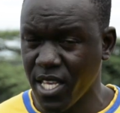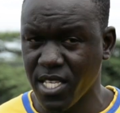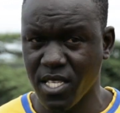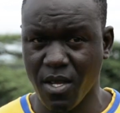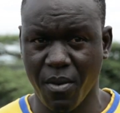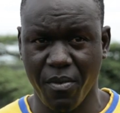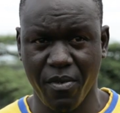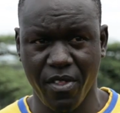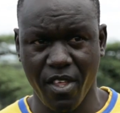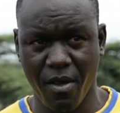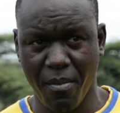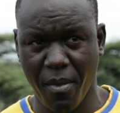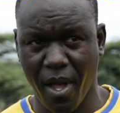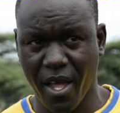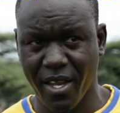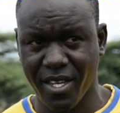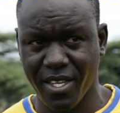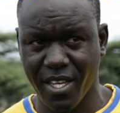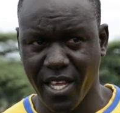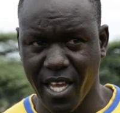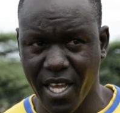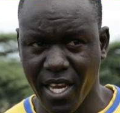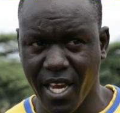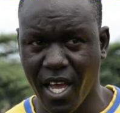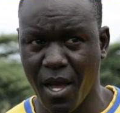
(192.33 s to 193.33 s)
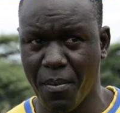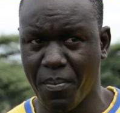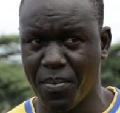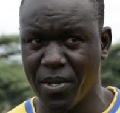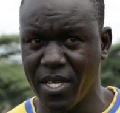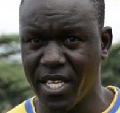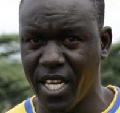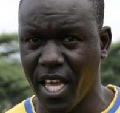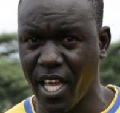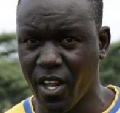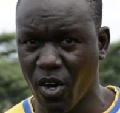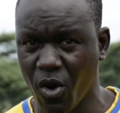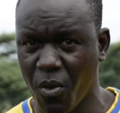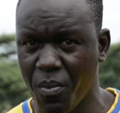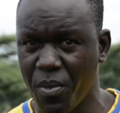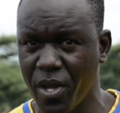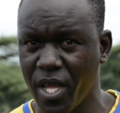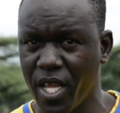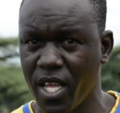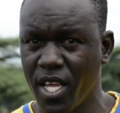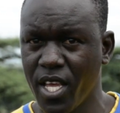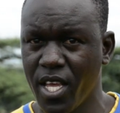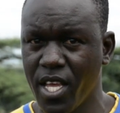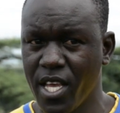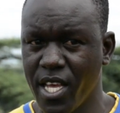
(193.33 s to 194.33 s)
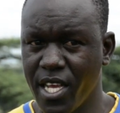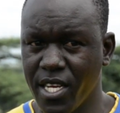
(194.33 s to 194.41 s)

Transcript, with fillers: Some of them end up in Nairobi.